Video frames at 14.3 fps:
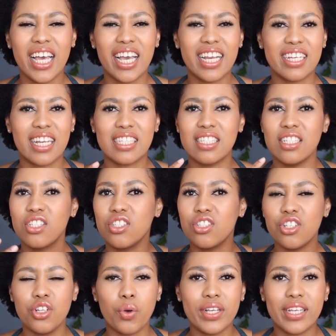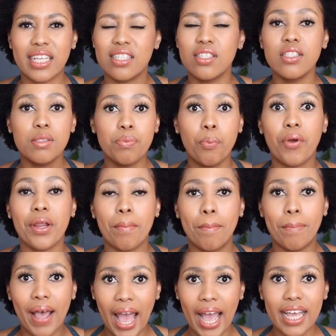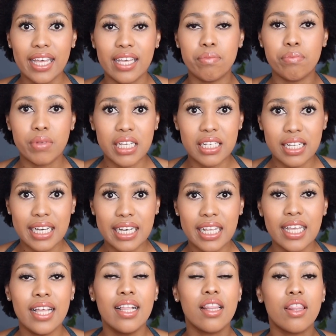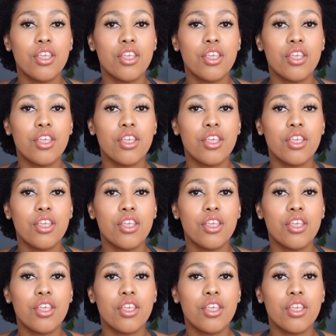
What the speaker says: it doesn't spring back immediately,